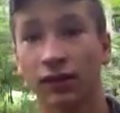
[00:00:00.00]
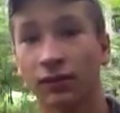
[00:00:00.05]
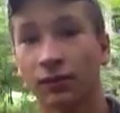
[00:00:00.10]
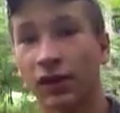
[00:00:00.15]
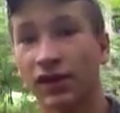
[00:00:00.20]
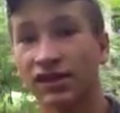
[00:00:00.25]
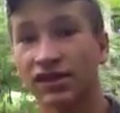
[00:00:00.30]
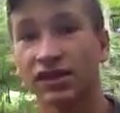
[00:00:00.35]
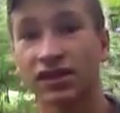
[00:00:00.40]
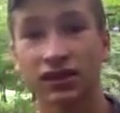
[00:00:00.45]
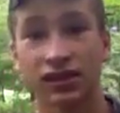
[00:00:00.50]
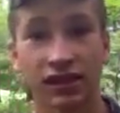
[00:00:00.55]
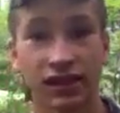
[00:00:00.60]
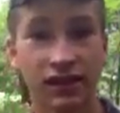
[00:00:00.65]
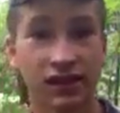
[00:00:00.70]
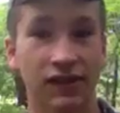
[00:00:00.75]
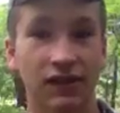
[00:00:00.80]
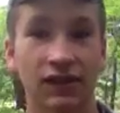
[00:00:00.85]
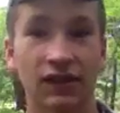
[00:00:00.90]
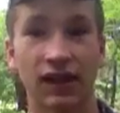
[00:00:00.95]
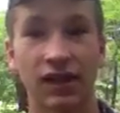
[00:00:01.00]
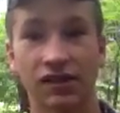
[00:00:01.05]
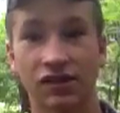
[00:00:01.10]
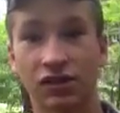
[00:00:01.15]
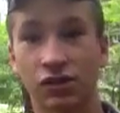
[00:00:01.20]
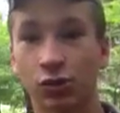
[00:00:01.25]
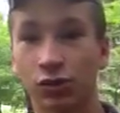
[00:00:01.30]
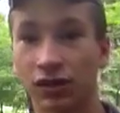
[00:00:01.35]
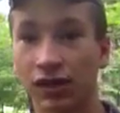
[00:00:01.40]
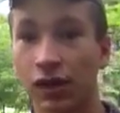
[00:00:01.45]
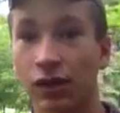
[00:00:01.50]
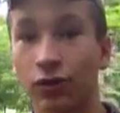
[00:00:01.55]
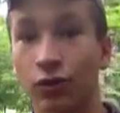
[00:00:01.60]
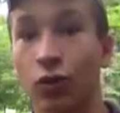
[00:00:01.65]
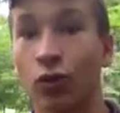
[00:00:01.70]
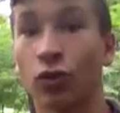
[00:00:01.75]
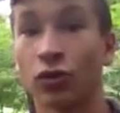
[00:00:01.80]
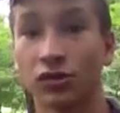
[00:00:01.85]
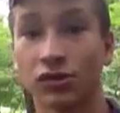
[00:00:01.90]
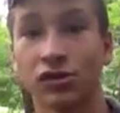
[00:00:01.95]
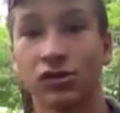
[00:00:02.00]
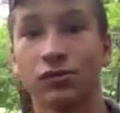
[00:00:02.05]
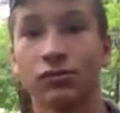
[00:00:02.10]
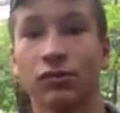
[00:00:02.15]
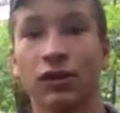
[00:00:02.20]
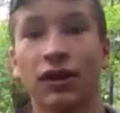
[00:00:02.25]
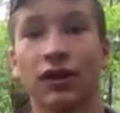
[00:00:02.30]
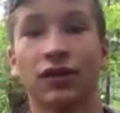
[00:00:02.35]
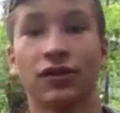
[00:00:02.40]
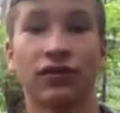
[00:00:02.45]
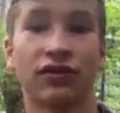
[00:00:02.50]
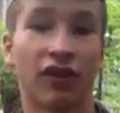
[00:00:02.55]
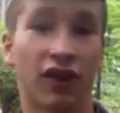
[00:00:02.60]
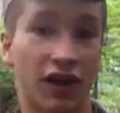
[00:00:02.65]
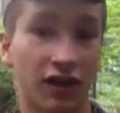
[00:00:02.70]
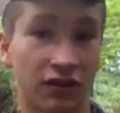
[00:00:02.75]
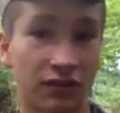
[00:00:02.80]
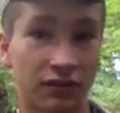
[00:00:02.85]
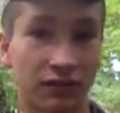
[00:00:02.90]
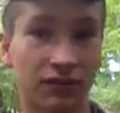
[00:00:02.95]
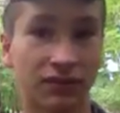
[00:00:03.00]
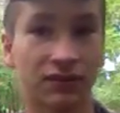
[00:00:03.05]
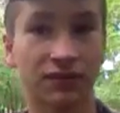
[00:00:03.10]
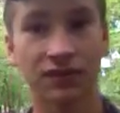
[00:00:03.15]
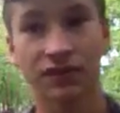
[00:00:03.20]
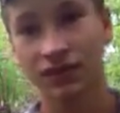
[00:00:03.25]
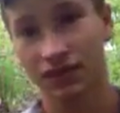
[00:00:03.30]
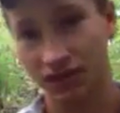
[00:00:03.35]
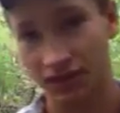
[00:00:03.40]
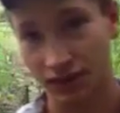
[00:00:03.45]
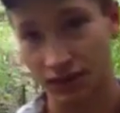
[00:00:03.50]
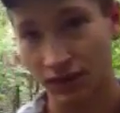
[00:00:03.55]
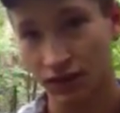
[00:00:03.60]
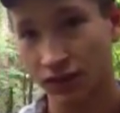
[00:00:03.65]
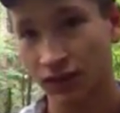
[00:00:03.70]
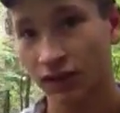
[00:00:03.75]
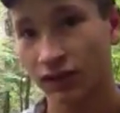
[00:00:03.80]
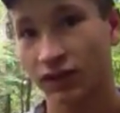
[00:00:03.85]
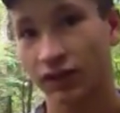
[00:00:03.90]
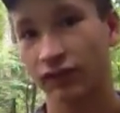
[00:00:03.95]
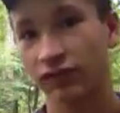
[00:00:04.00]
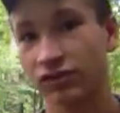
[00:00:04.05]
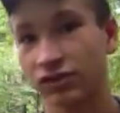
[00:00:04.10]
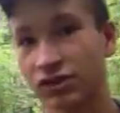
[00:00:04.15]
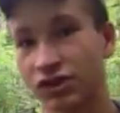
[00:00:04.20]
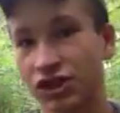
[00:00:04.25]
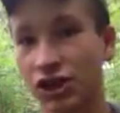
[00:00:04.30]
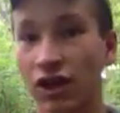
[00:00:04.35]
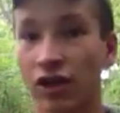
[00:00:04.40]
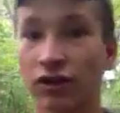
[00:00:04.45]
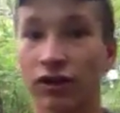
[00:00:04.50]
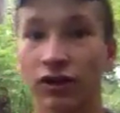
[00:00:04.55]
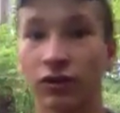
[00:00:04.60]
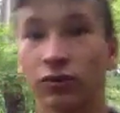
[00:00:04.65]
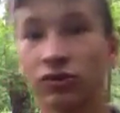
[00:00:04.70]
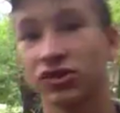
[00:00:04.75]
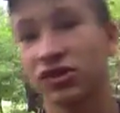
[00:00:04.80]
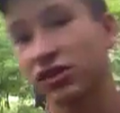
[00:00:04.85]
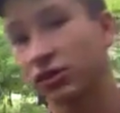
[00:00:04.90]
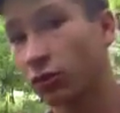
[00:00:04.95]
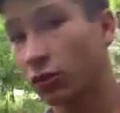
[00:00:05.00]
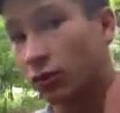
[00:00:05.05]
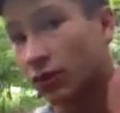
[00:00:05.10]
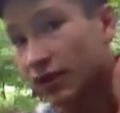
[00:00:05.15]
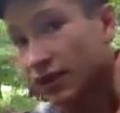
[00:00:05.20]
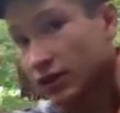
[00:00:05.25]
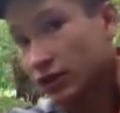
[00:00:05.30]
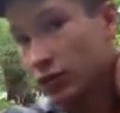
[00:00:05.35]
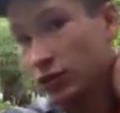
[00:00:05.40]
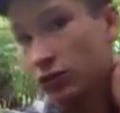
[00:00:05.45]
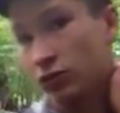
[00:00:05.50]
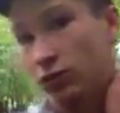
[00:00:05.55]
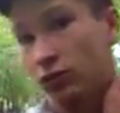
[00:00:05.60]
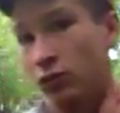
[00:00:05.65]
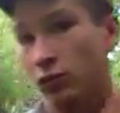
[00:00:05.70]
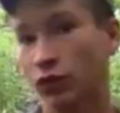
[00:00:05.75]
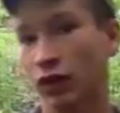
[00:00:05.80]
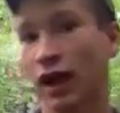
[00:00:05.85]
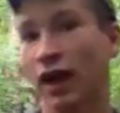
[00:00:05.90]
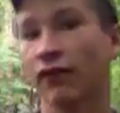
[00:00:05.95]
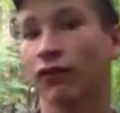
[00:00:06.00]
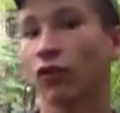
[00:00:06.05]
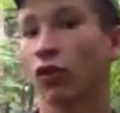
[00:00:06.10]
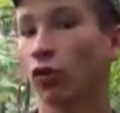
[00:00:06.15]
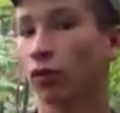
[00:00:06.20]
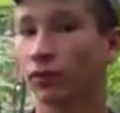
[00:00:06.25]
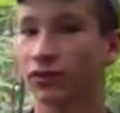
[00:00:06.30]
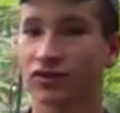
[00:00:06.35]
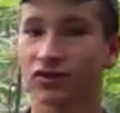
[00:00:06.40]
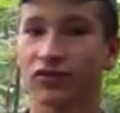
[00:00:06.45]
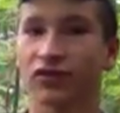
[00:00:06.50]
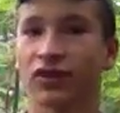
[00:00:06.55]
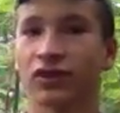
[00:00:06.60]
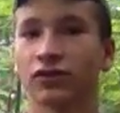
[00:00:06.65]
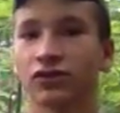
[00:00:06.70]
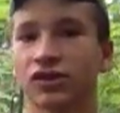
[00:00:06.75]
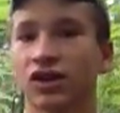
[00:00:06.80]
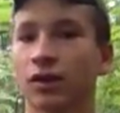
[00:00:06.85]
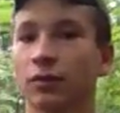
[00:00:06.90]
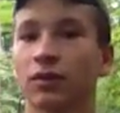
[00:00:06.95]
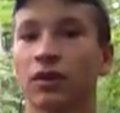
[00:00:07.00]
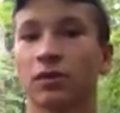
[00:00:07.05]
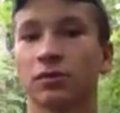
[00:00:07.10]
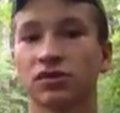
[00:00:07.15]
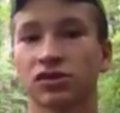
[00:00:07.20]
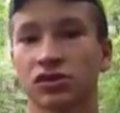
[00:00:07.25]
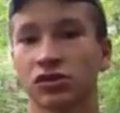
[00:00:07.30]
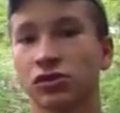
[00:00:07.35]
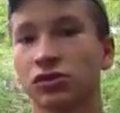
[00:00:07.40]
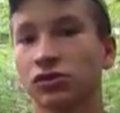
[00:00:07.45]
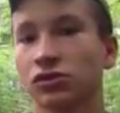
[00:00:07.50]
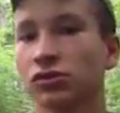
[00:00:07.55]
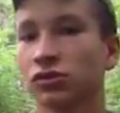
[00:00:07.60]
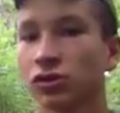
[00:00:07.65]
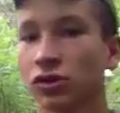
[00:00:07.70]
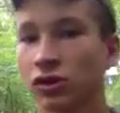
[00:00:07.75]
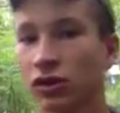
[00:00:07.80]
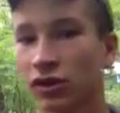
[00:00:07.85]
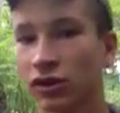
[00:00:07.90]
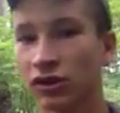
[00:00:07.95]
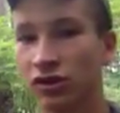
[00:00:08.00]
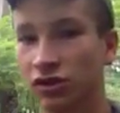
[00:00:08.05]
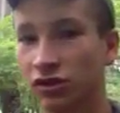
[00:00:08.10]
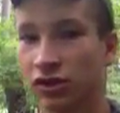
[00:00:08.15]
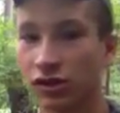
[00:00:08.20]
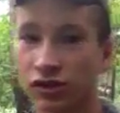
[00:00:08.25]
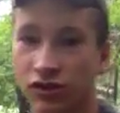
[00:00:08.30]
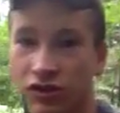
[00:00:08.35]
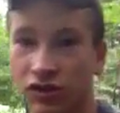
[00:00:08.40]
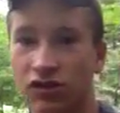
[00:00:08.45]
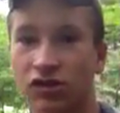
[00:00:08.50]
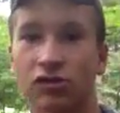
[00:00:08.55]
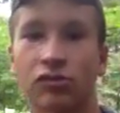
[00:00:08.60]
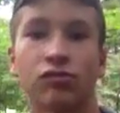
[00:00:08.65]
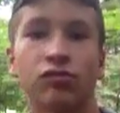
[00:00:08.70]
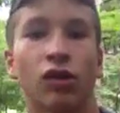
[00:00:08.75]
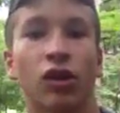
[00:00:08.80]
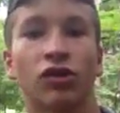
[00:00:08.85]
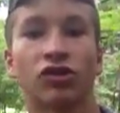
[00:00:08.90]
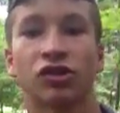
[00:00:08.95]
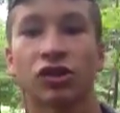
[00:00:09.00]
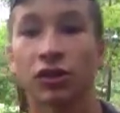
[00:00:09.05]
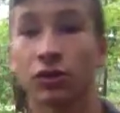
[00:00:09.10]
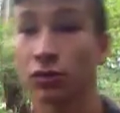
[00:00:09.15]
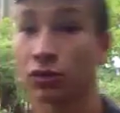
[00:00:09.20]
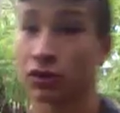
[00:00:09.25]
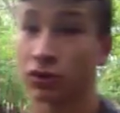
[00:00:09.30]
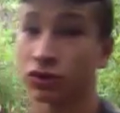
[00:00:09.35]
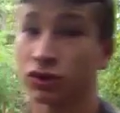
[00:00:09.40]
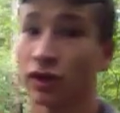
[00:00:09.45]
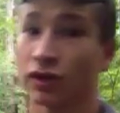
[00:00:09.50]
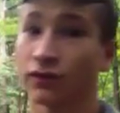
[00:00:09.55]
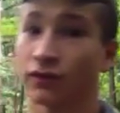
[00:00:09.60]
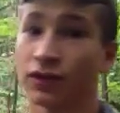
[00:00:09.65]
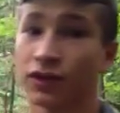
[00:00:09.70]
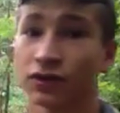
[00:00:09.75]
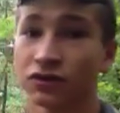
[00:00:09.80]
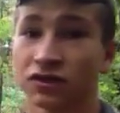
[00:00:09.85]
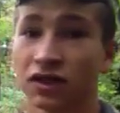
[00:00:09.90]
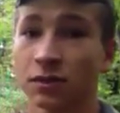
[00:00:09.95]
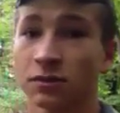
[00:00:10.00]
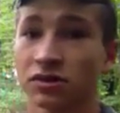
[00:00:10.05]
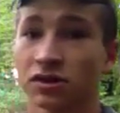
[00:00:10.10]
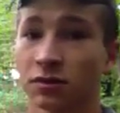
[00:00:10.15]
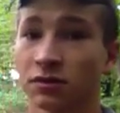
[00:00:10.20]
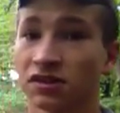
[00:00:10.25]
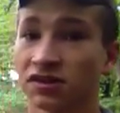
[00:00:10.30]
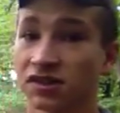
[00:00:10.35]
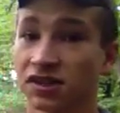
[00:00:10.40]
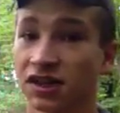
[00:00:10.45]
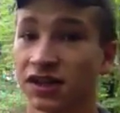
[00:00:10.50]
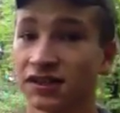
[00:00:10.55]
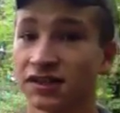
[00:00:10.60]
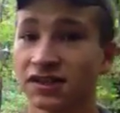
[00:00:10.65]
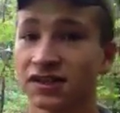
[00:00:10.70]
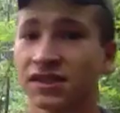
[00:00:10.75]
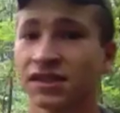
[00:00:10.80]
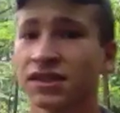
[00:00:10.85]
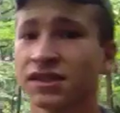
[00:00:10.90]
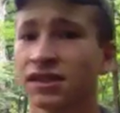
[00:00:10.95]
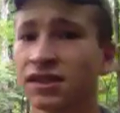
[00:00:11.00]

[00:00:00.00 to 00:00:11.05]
basically anything that has to do with the outdoors and it's fun, give us a shout and we'll see what we can do. We're going to have a whole bunch of videos coming up soon as deer season is approaching, and we're going to try to videotape some of these hunts.